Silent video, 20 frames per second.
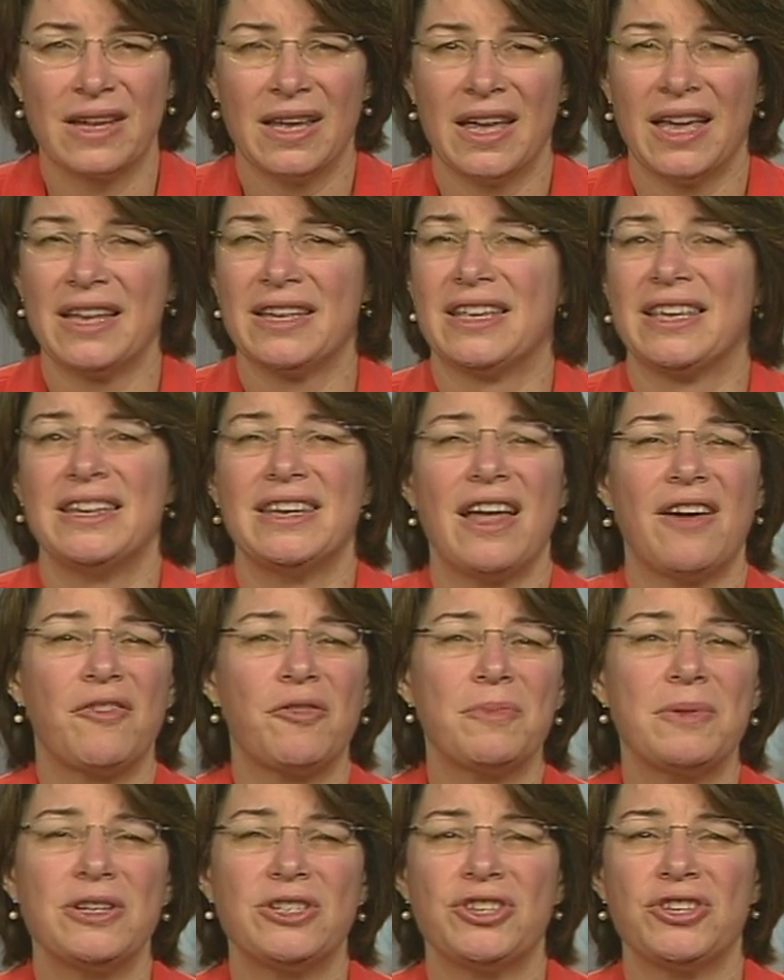It can
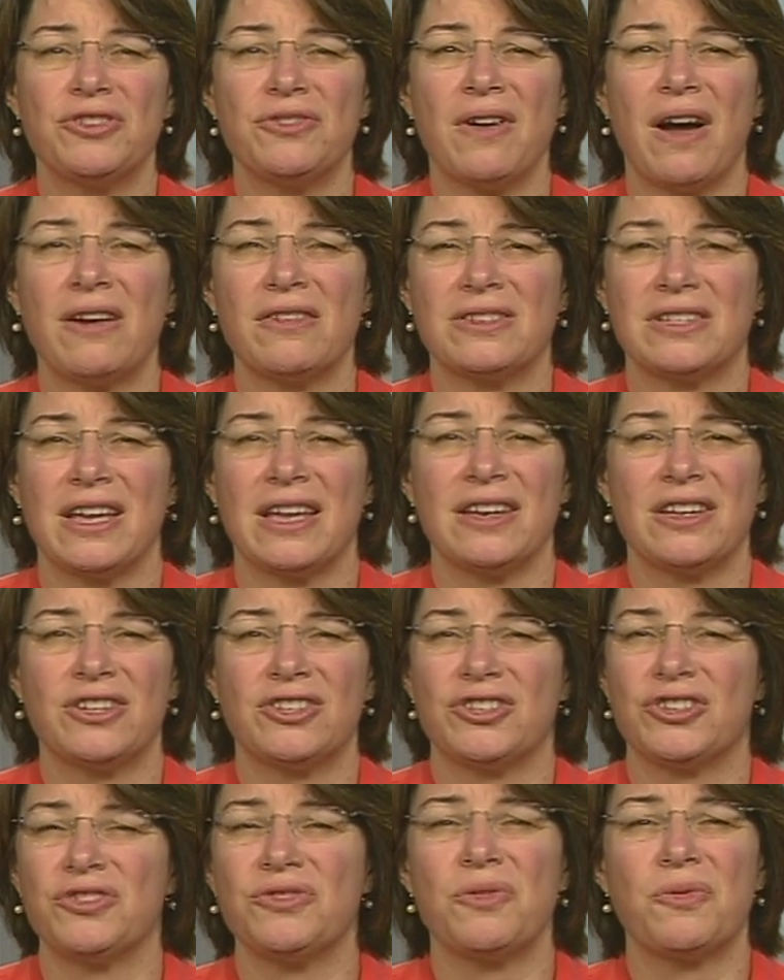never be too
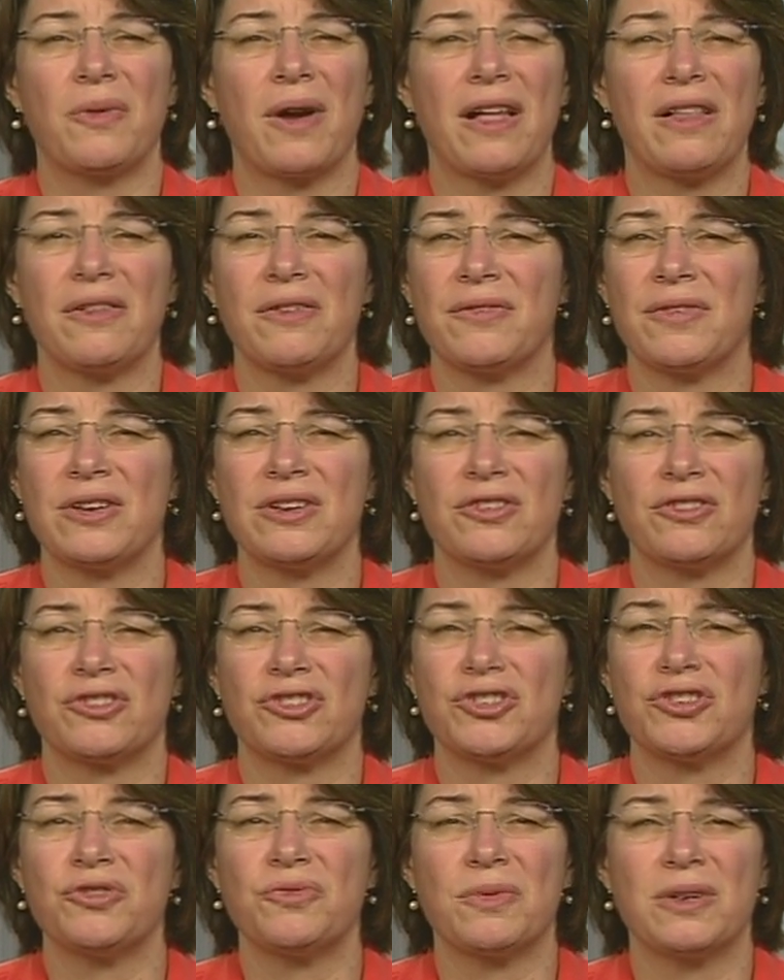outdated, too irrelevant, or
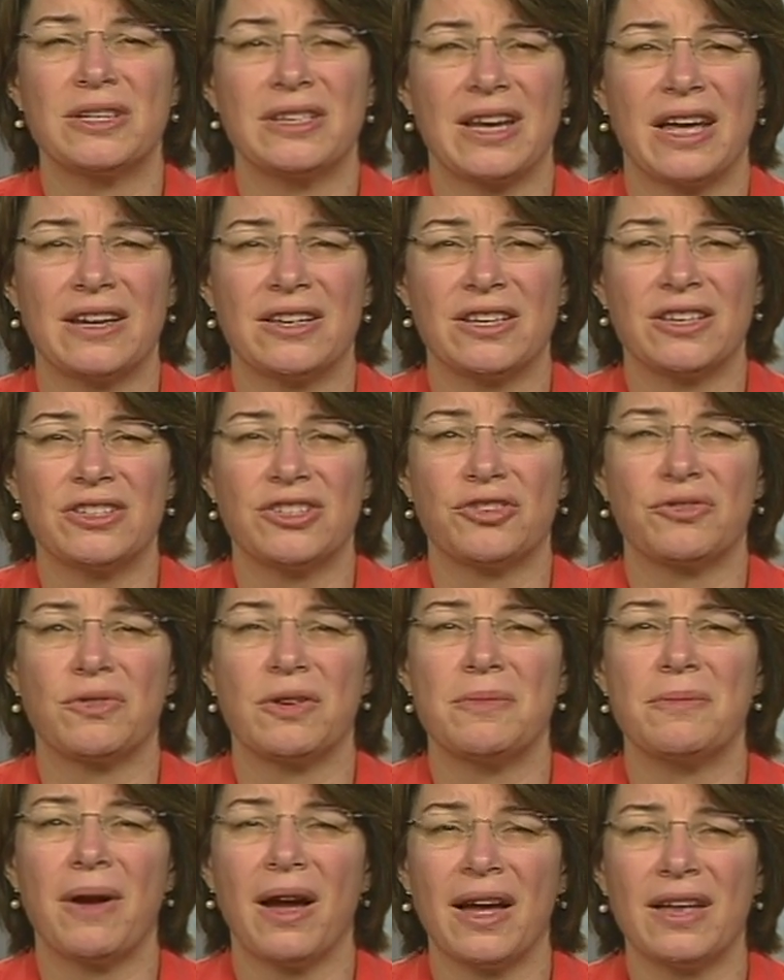too redundant to
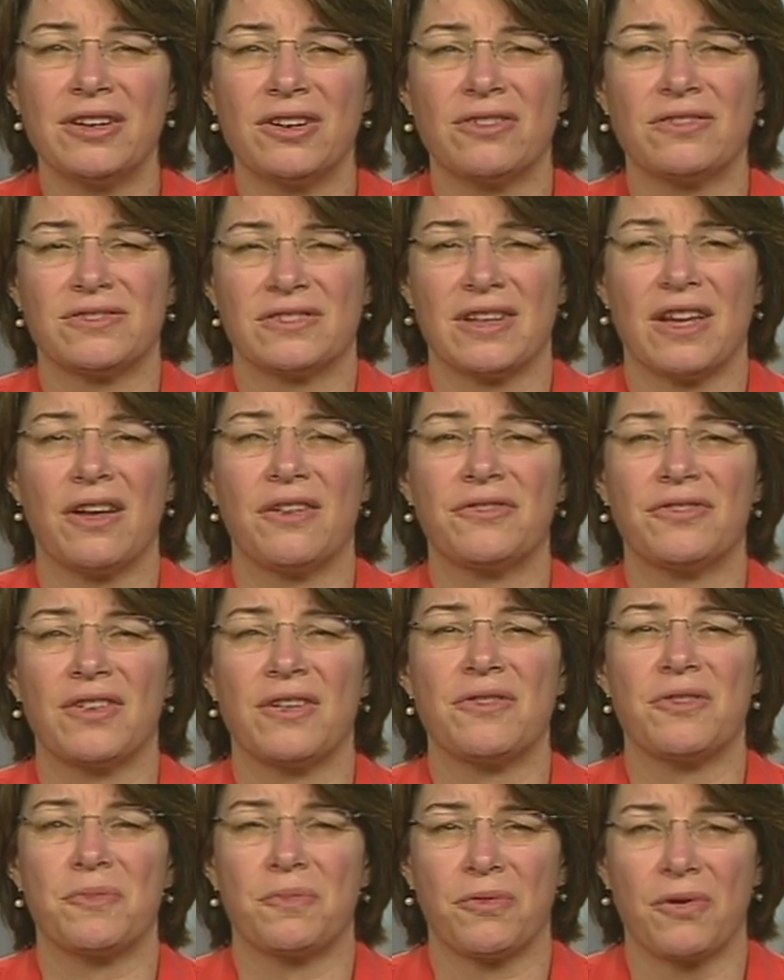remind ourselves
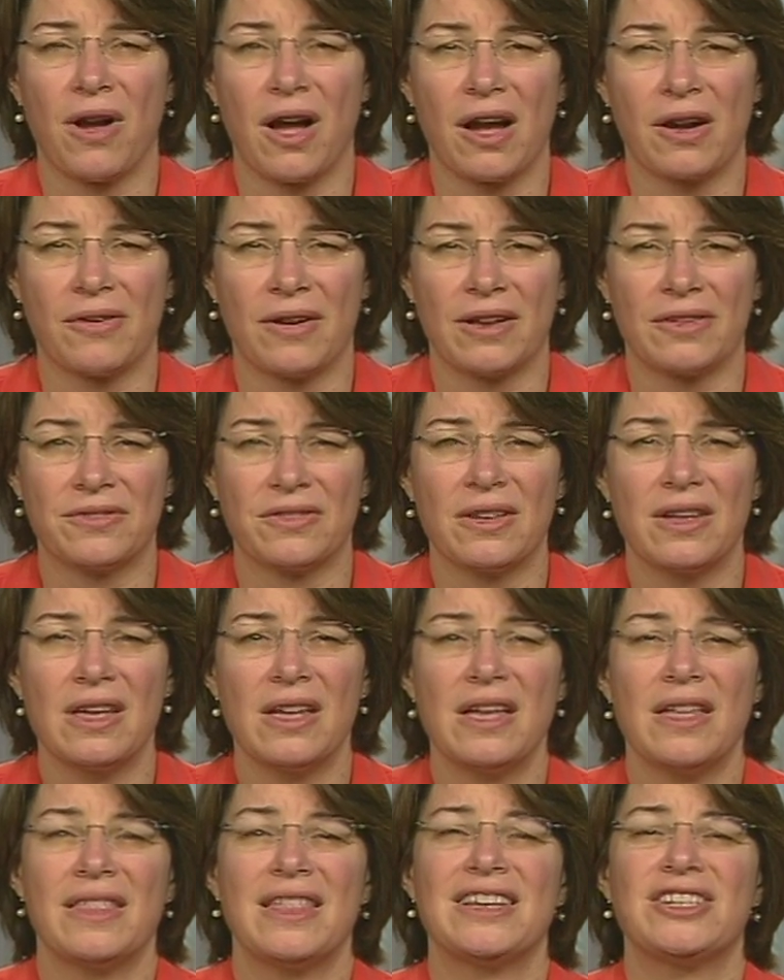of the progress
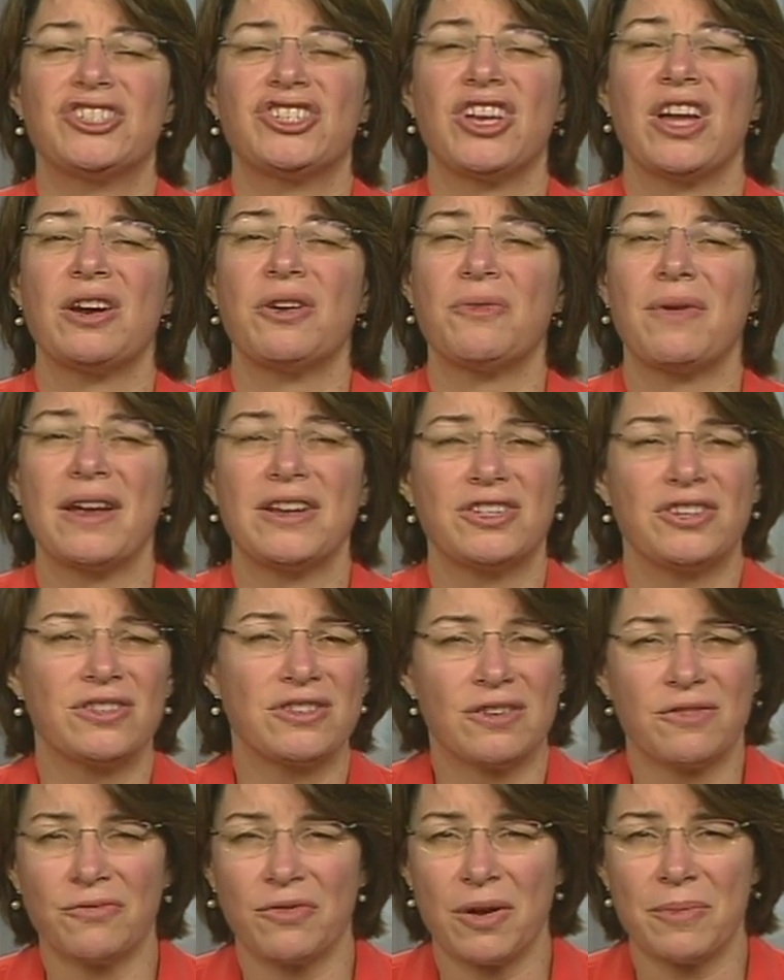that
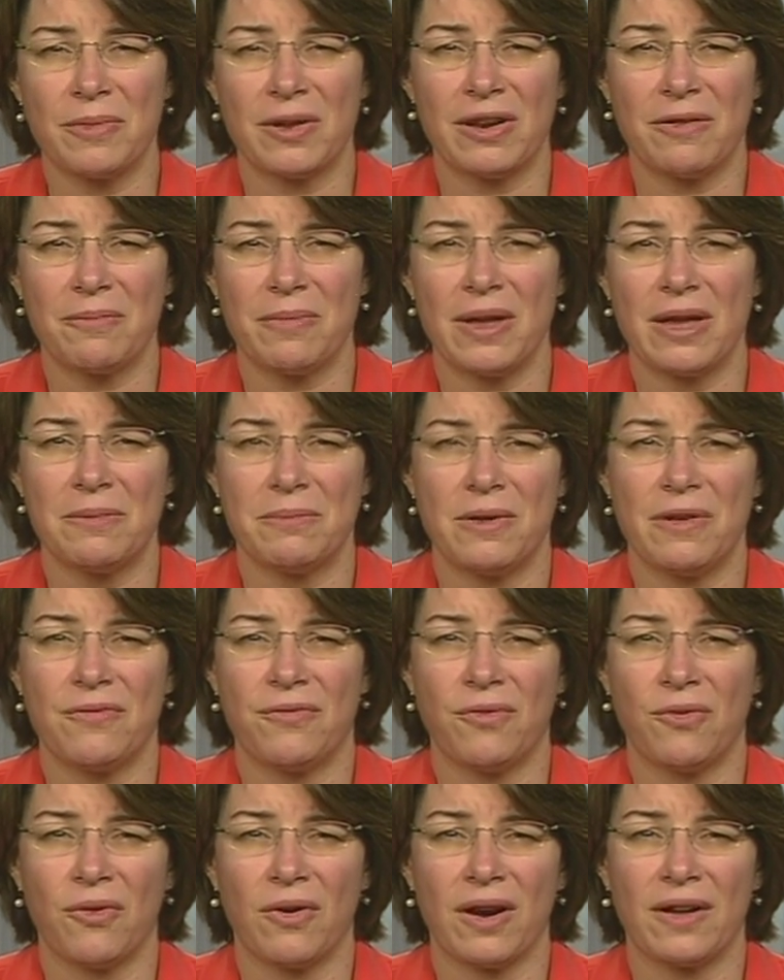generations of women have made
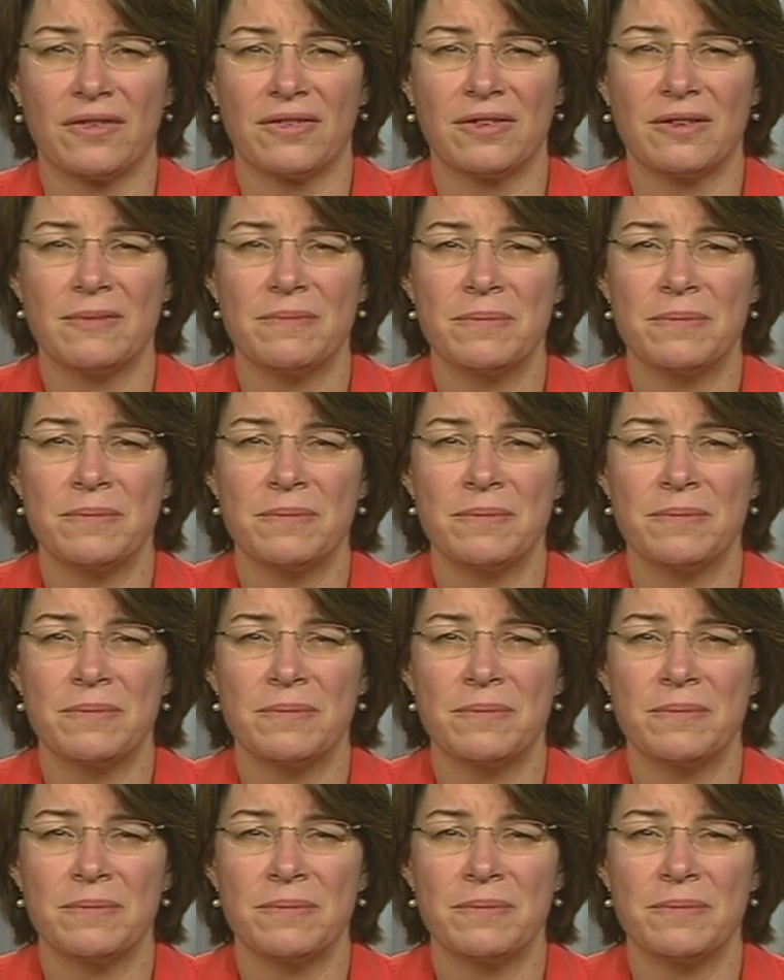before us.